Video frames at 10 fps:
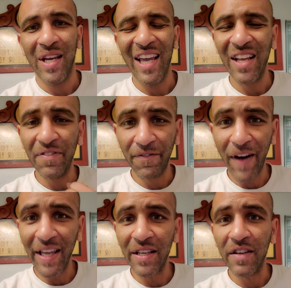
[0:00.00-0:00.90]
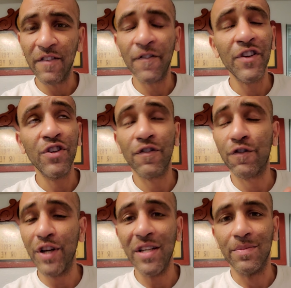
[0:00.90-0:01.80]
and fight for your
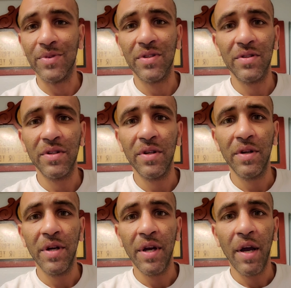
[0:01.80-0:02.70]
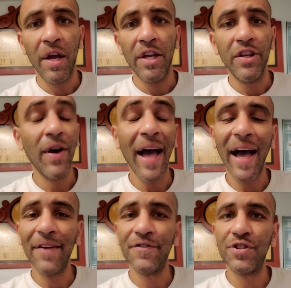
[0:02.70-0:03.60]
freedoms. You
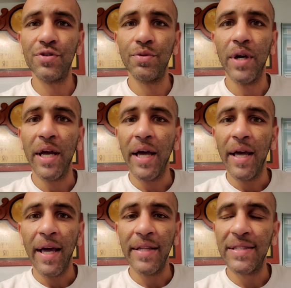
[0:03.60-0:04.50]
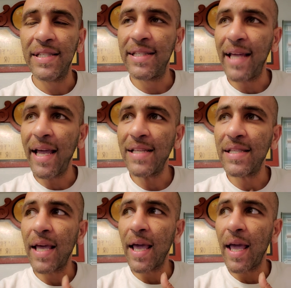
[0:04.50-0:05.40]
have to.
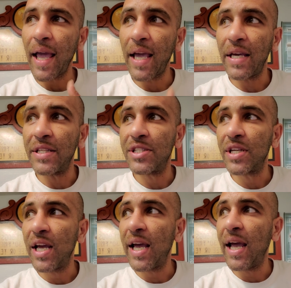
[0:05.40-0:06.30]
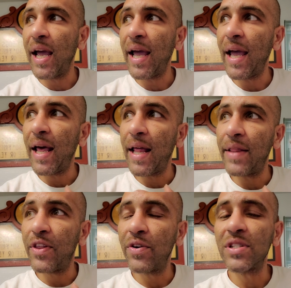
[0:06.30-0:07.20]
Today's age,
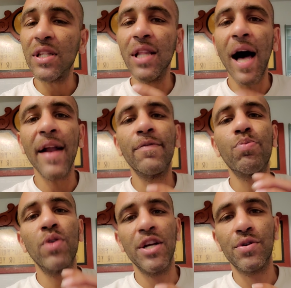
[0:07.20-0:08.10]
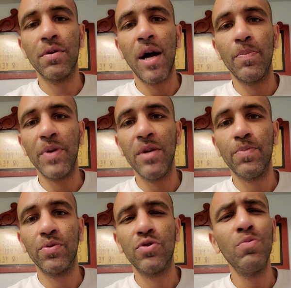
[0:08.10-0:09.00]
there is a lot of pressure on
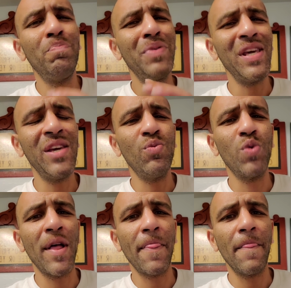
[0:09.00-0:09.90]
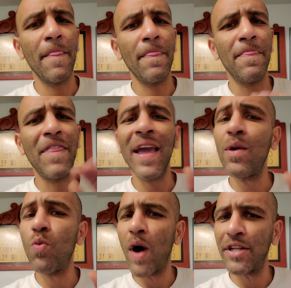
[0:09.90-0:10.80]
people to be what they
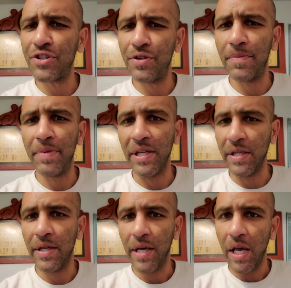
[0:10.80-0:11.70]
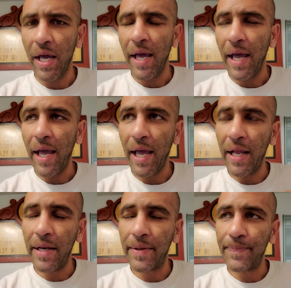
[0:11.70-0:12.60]
want you to be.
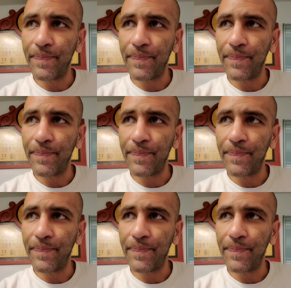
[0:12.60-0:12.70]
And